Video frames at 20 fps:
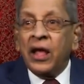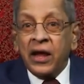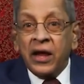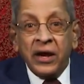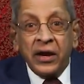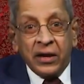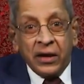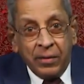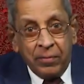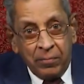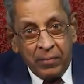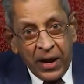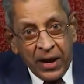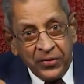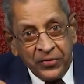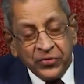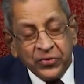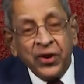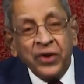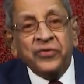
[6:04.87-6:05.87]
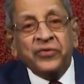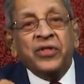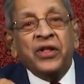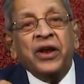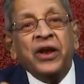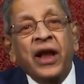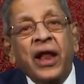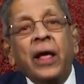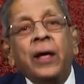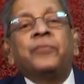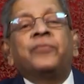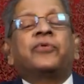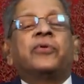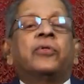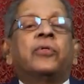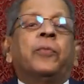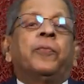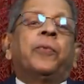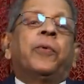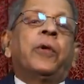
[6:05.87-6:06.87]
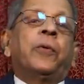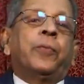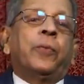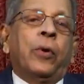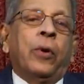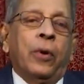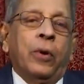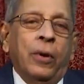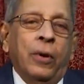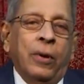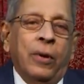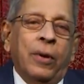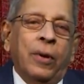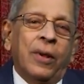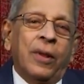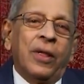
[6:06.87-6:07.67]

he mentions the names of the people